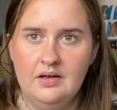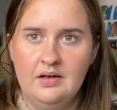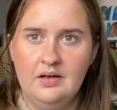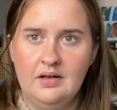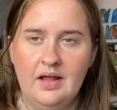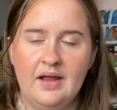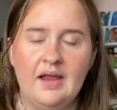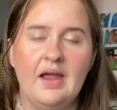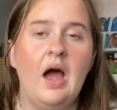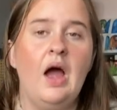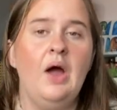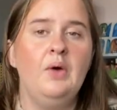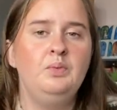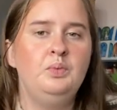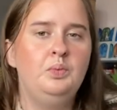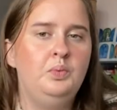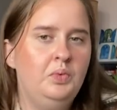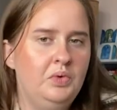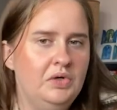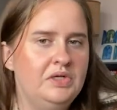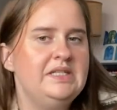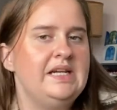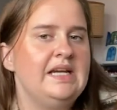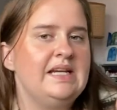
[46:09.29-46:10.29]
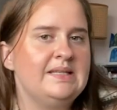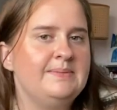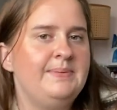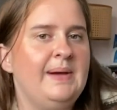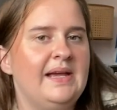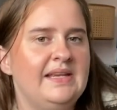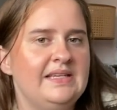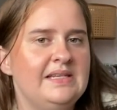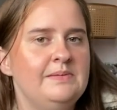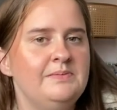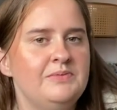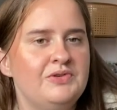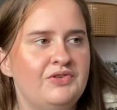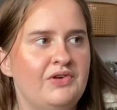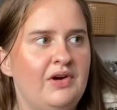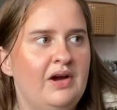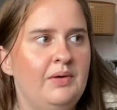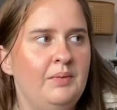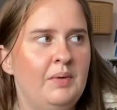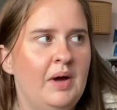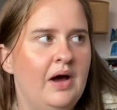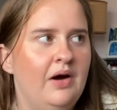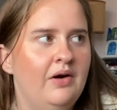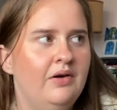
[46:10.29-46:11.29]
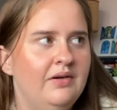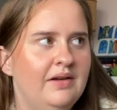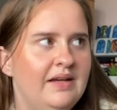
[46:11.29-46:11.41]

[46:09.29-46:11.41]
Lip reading: Like, I would expect him to write well.